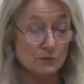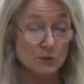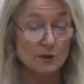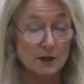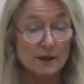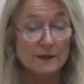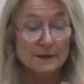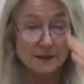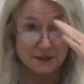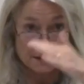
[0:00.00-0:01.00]
were
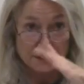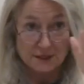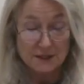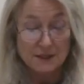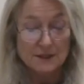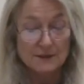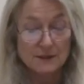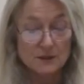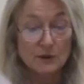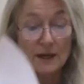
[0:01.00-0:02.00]
on the
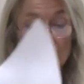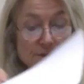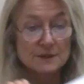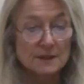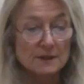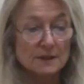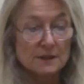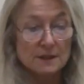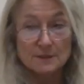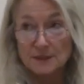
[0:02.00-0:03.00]
grounds and
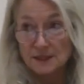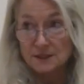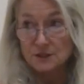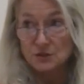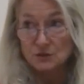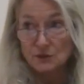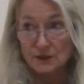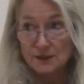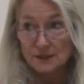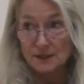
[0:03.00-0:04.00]
ended up getting
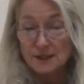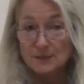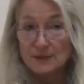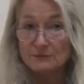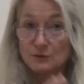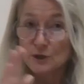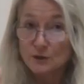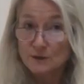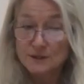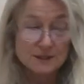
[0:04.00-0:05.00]
destroyed. But if you
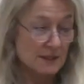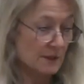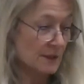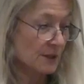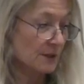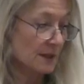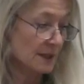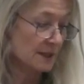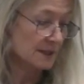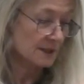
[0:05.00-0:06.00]
go to the South
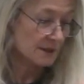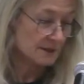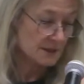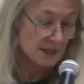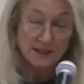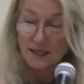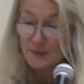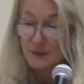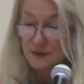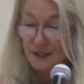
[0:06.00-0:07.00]
Carolina State
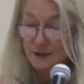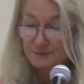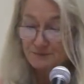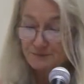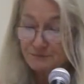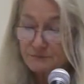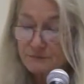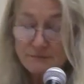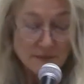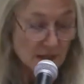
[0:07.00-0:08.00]
Capitol
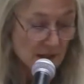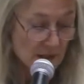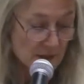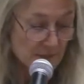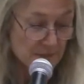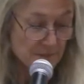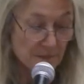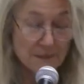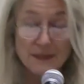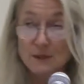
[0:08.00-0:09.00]
now,
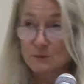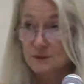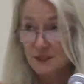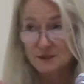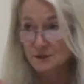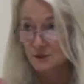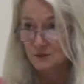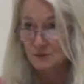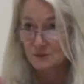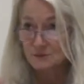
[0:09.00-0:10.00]
they will tell
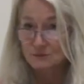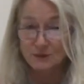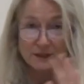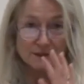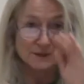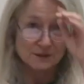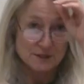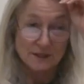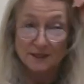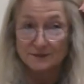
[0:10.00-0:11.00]
you where there's
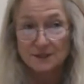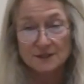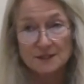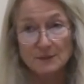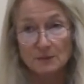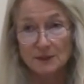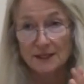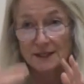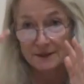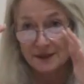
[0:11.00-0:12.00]
a lot of Tennessee marble
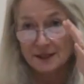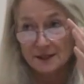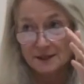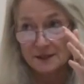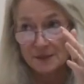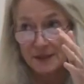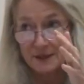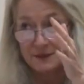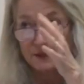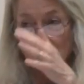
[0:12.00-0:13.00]
in it. They ended up
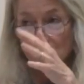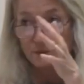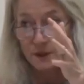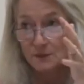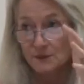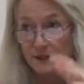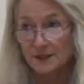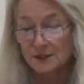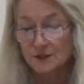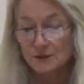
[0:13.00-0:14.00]
having other marble
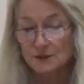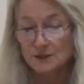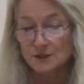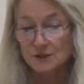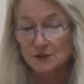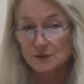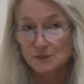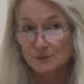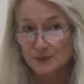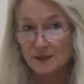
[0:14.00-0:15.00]
they could use. It's just
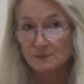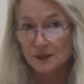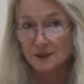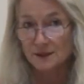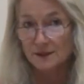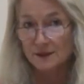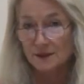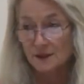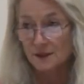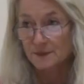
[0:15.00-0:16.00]
those big
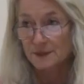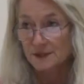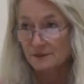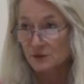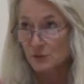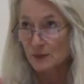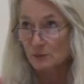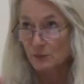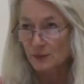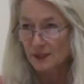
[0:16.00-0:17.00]
monolithic columns, never to be
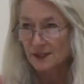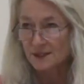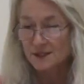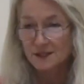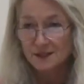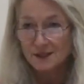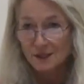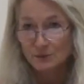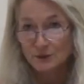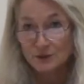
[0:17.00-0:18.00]
replaced,
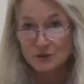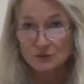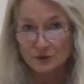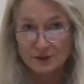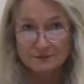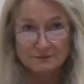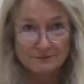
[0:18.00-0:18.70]
were destroyed,